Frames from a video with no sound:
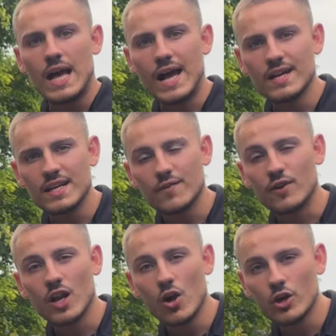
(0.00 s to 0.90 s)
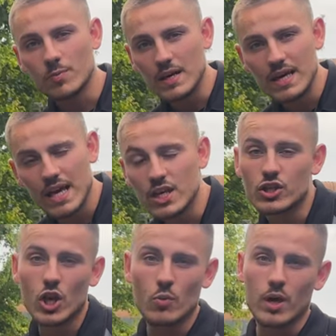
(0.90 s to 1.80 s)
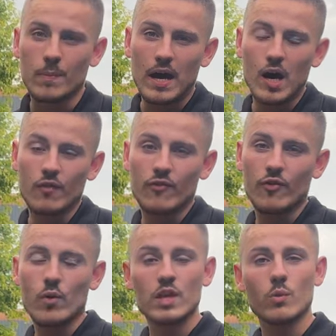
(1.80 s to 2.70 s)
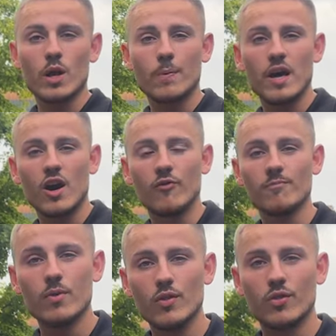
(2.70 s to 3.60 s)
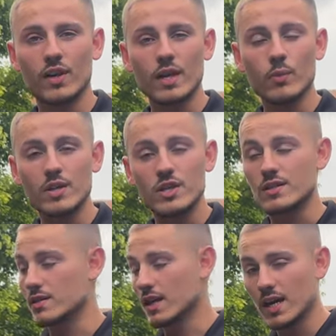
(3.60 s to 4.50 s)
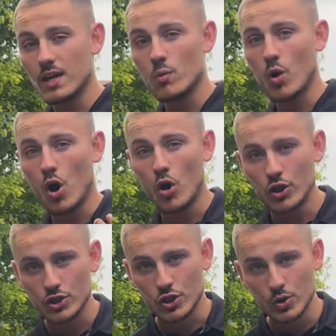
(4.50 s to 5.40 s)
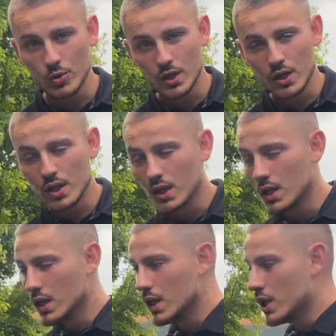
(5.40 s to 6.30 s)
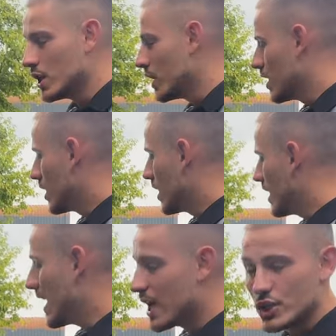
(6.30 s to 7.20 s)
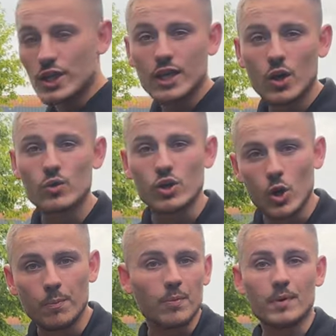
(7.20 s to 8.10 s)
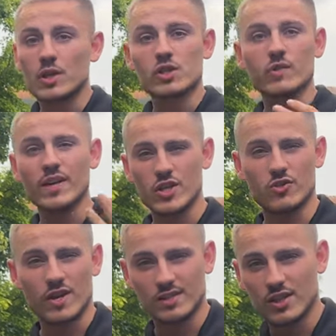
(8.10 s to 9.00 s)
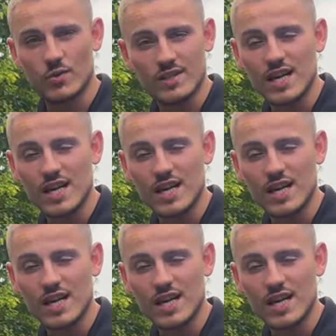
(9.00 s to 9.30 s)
And if you're like me and you don't want to pay off in full and you want to pay it off monthly, which is again what I do, it actually goes up because of interest, so it's